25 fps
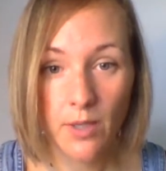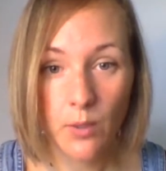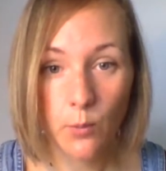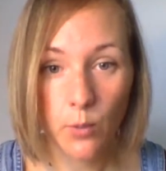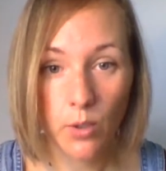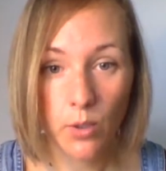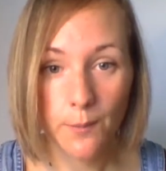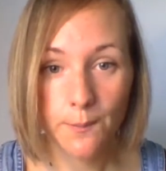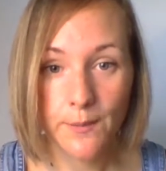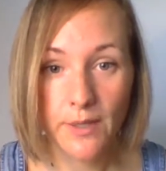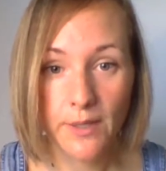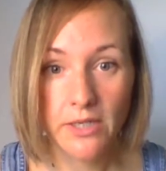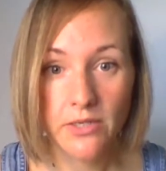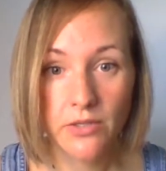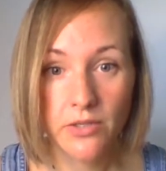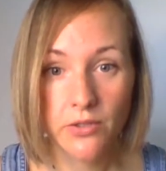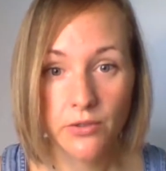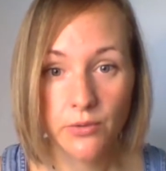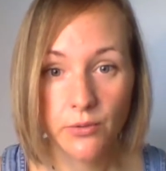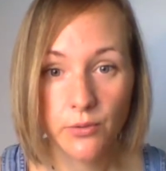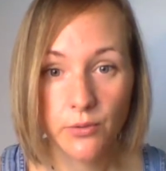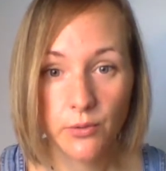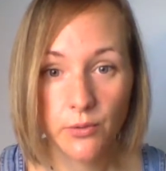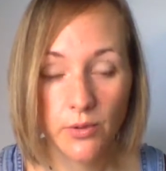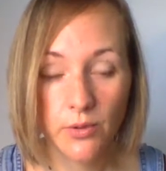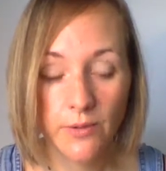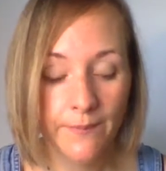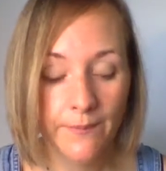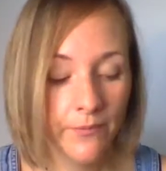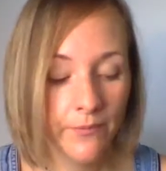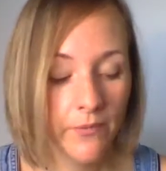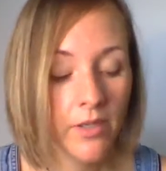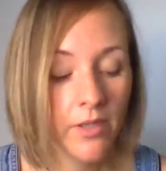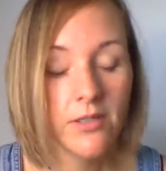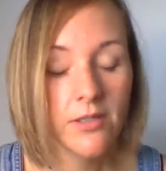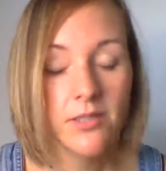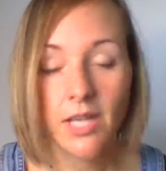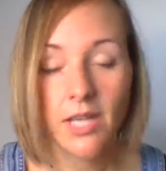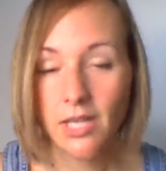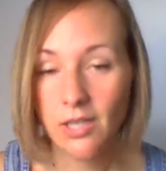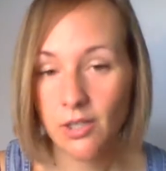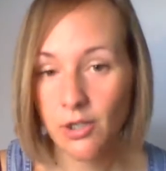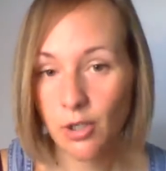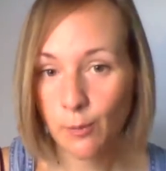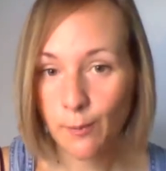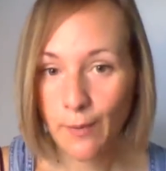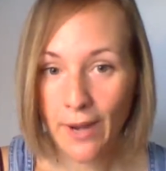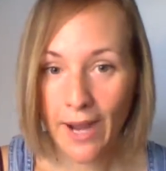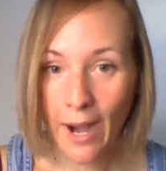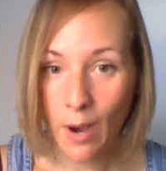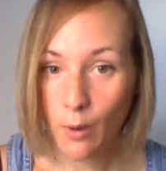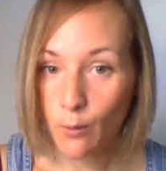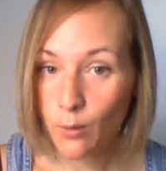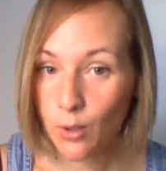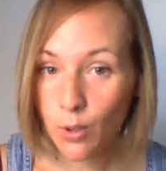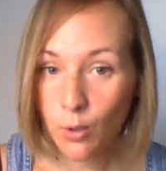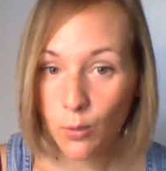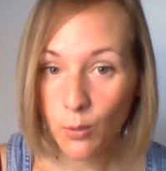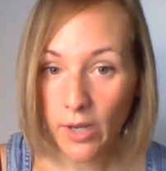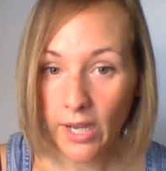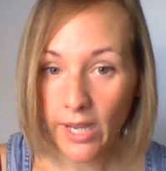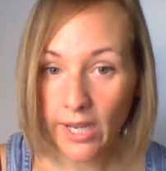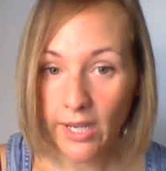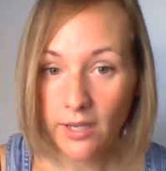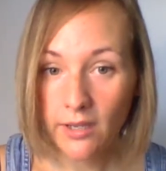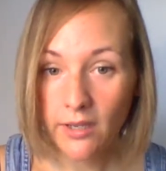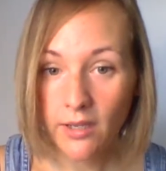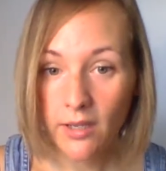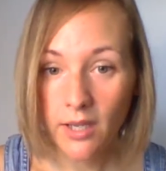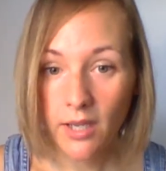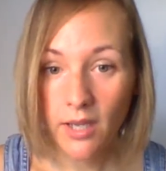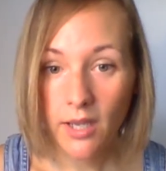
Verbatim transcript: They weren't meant to take your power away.